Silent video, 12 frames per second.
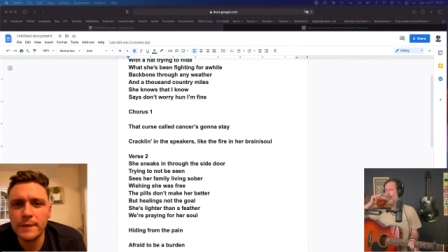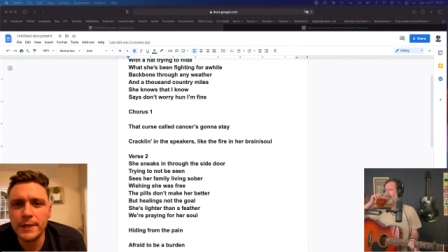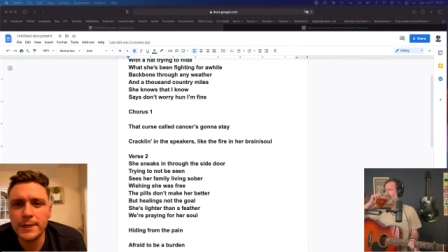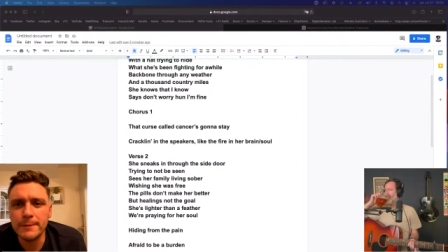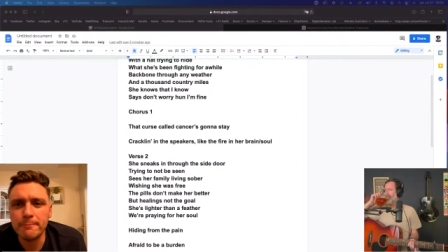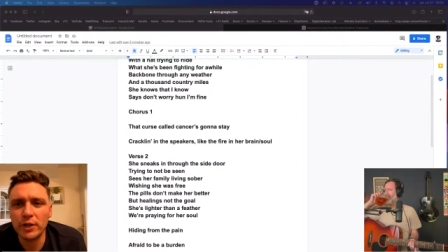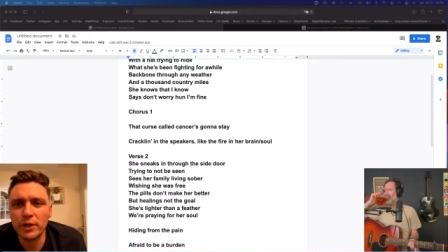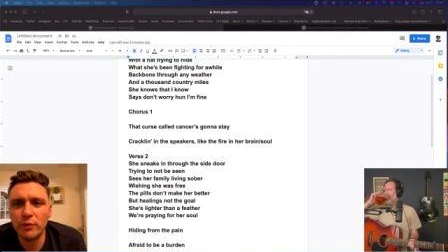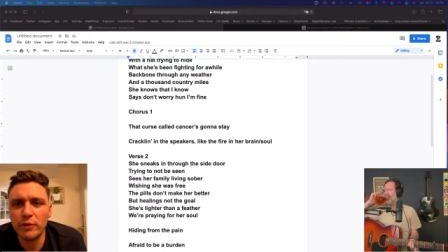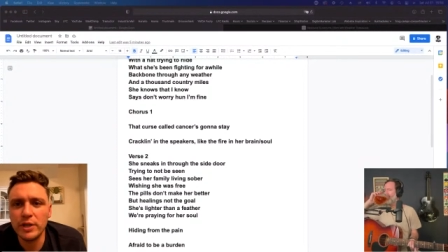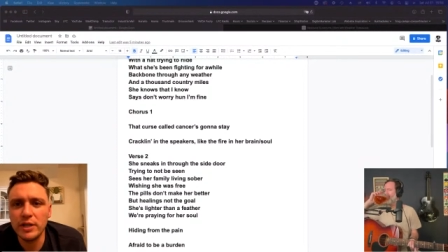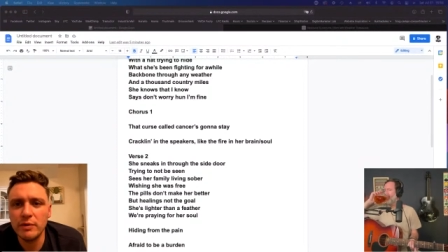We're
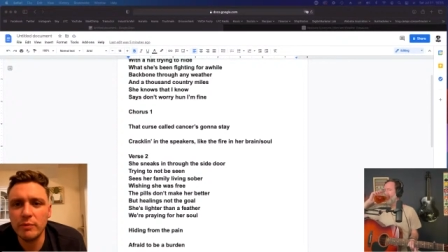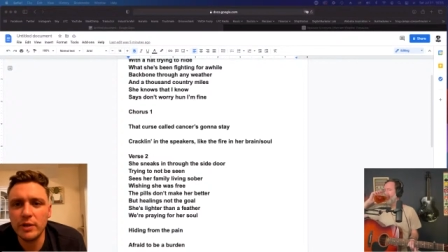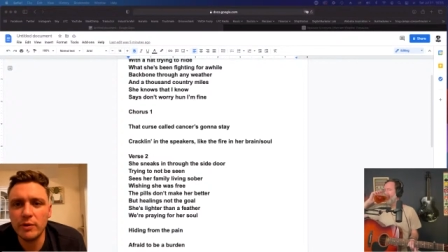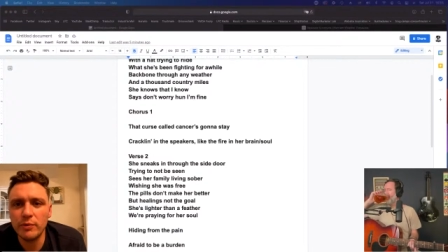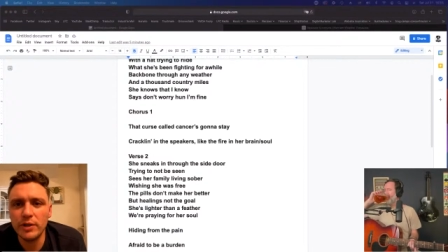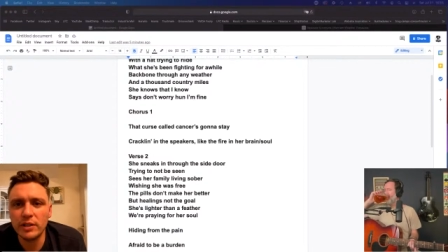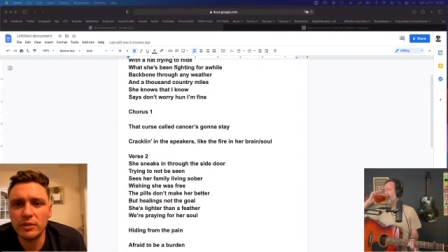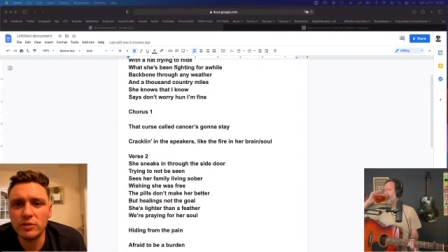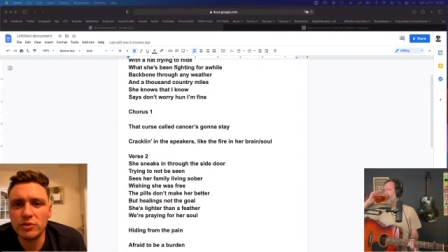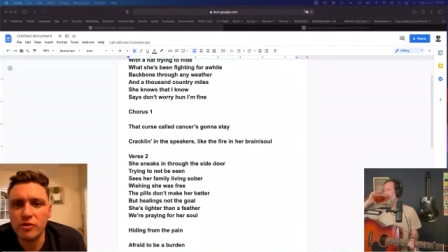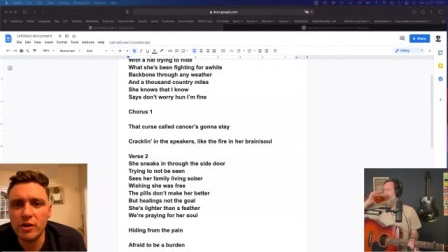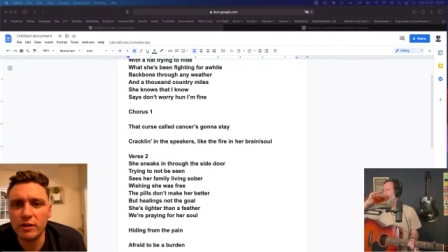gonna read to
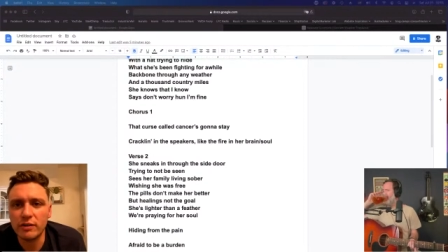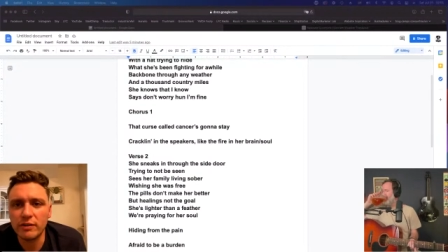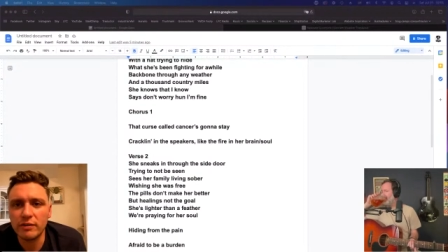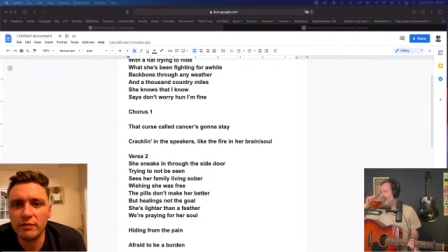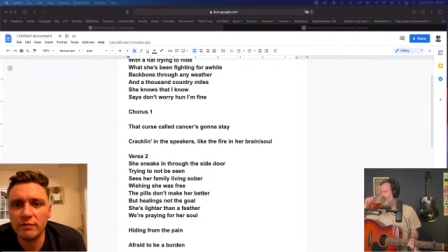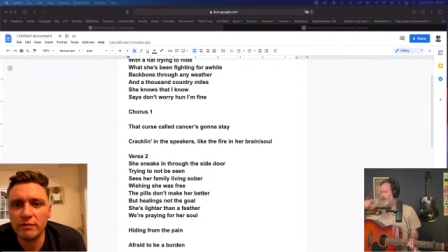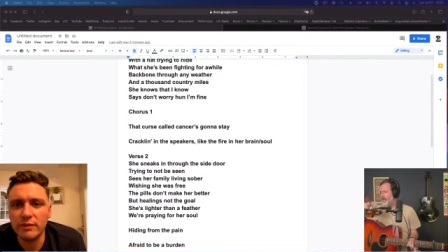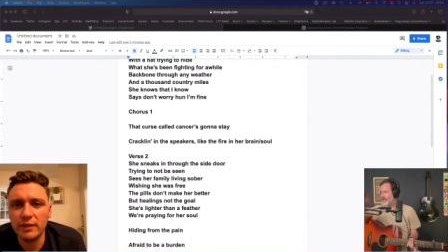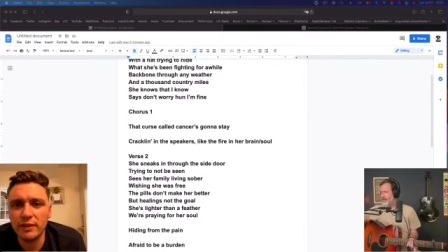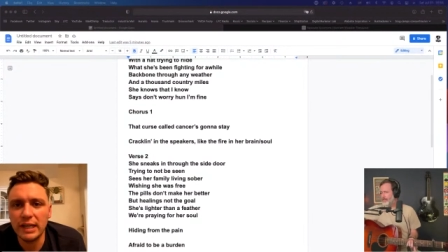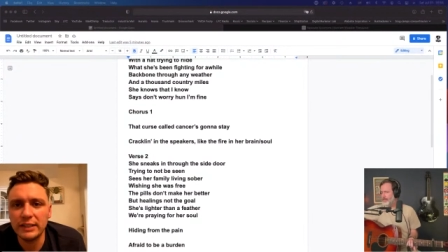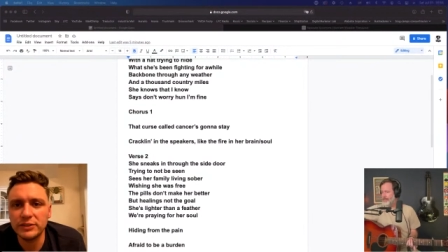reconstruct
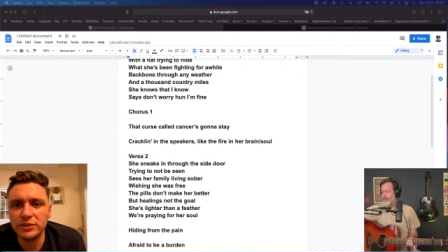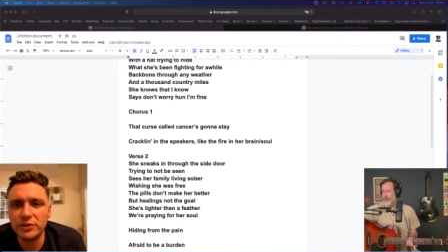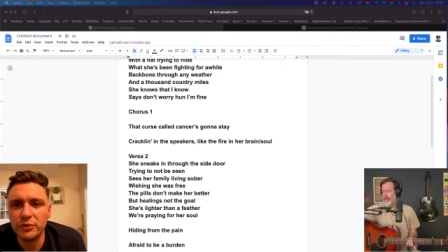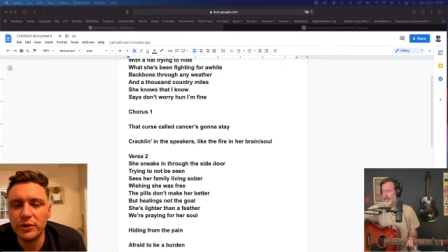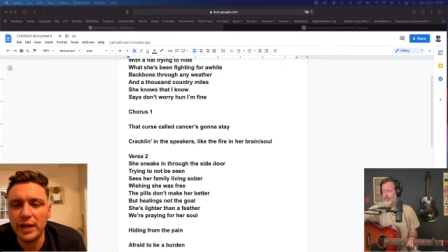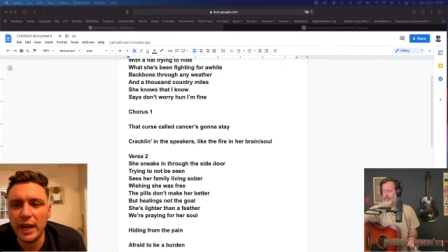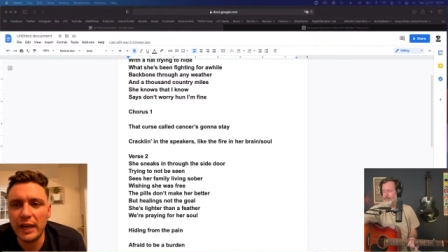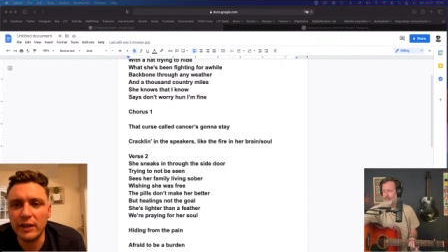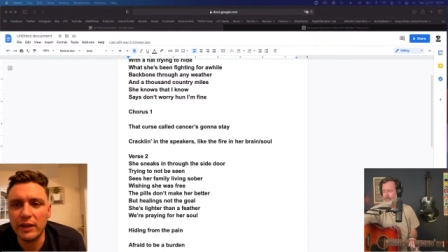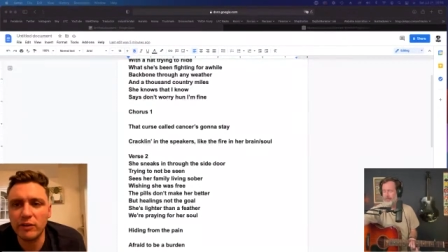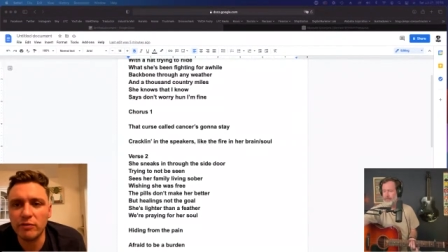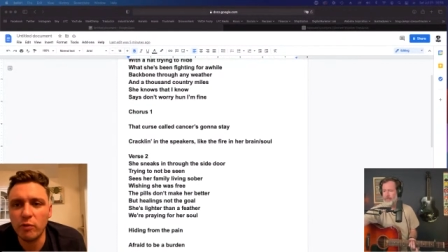lines 3
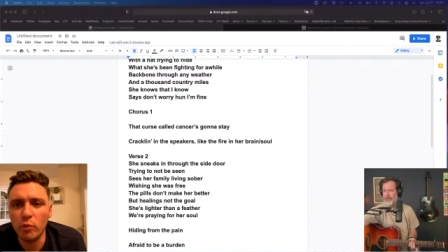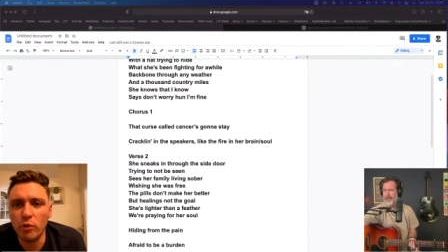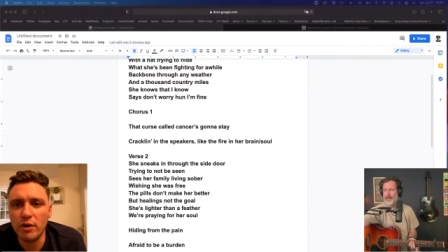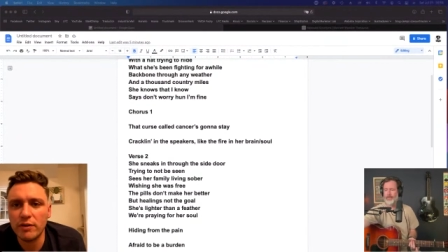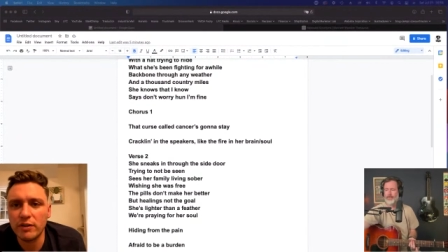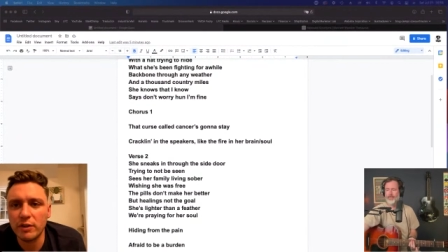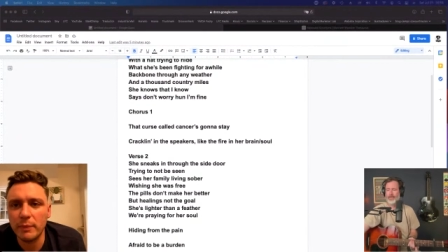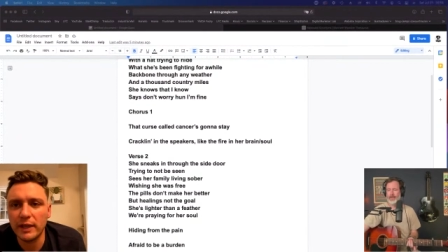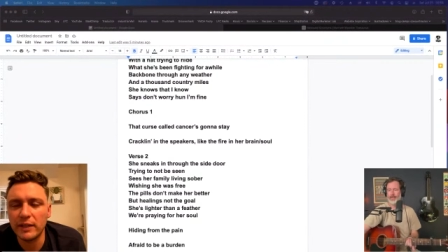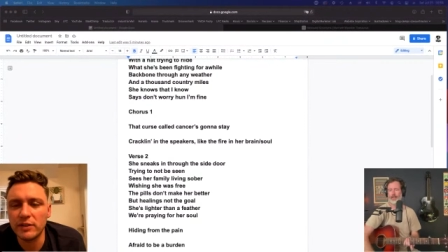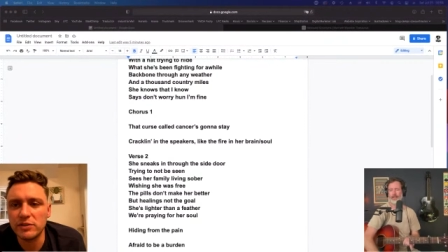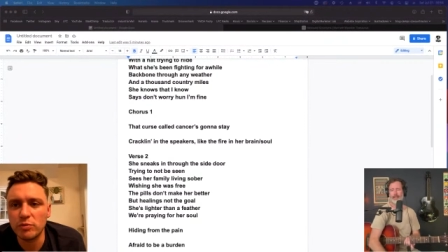and 4 to
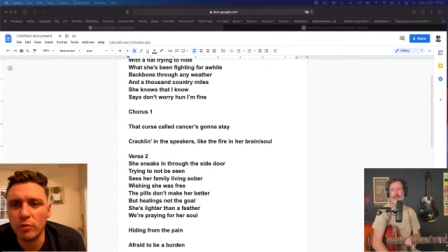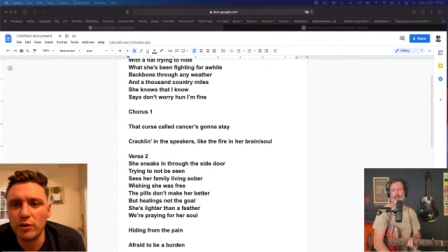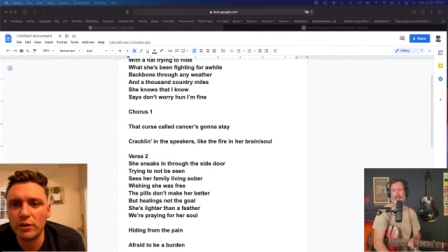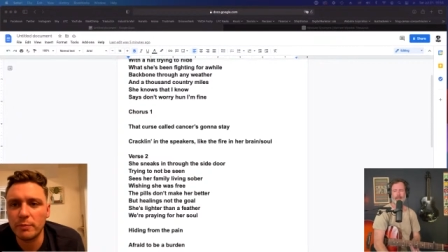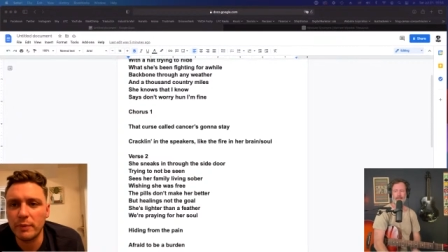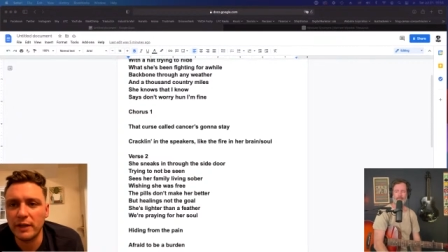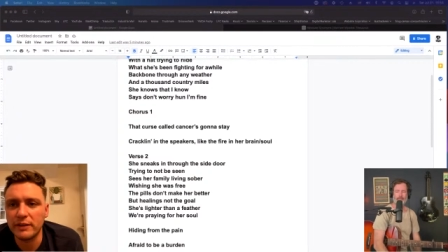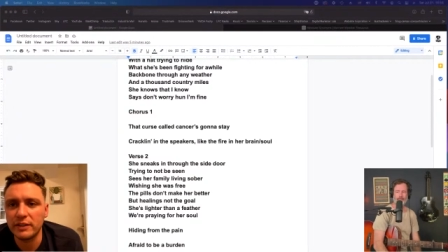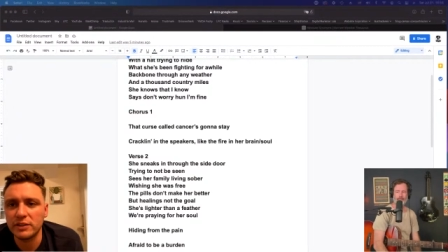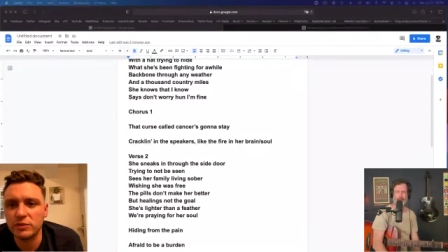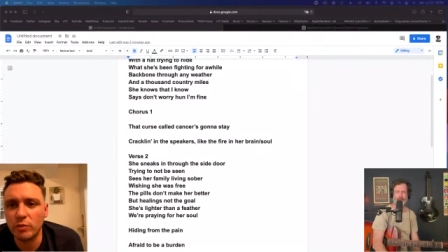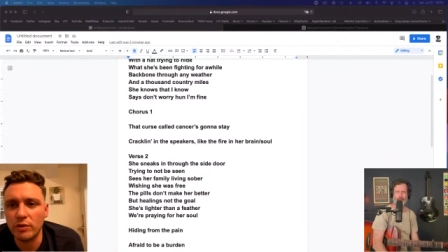make this work, but I
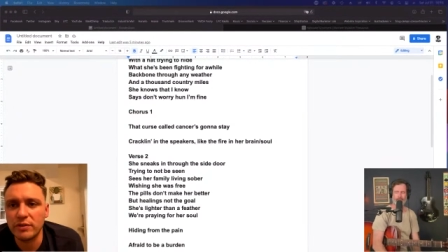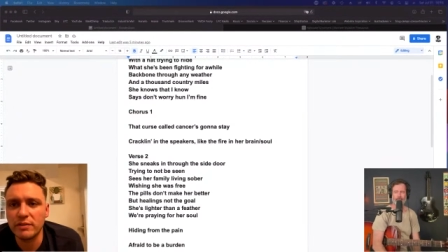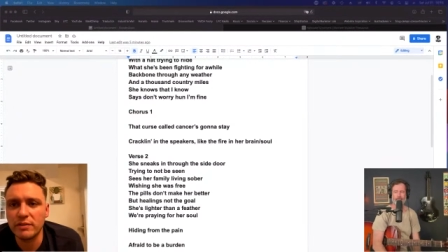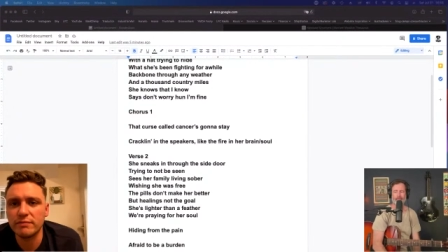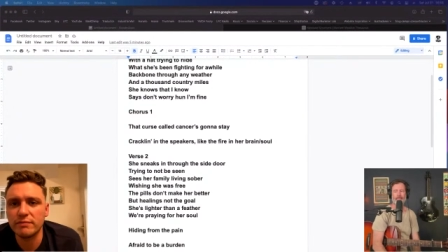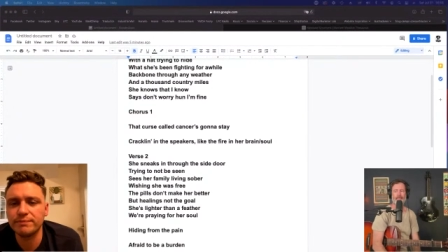think it's worth it.